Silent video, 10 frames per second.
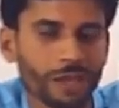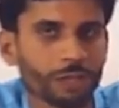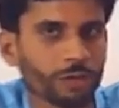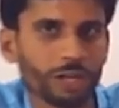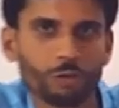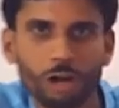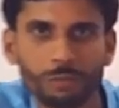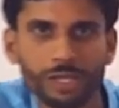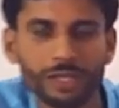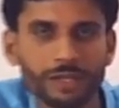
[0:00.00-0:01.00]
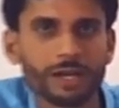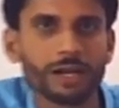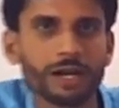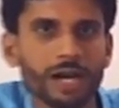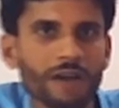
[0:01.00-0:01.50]
You can call me
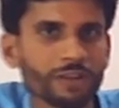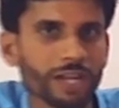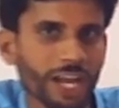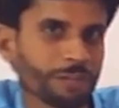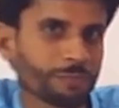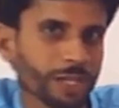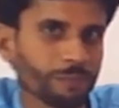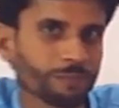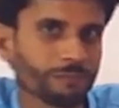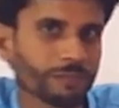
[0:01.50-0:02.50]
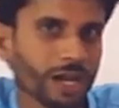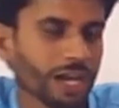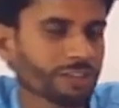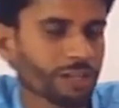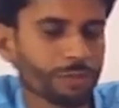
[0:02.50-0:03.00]
after 8 p.m.
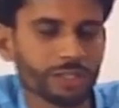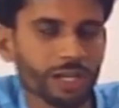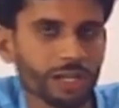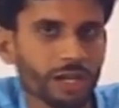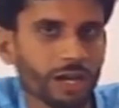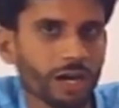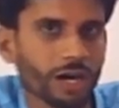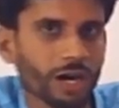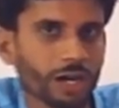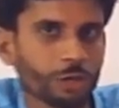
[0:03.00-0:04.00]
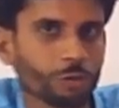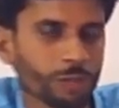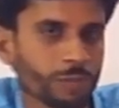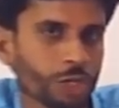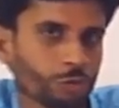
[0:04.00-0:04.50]
I shall be there to
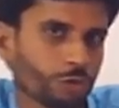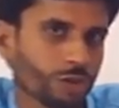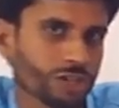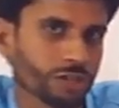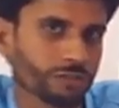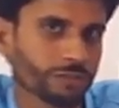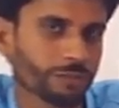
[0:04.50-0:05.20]
reply to your questions.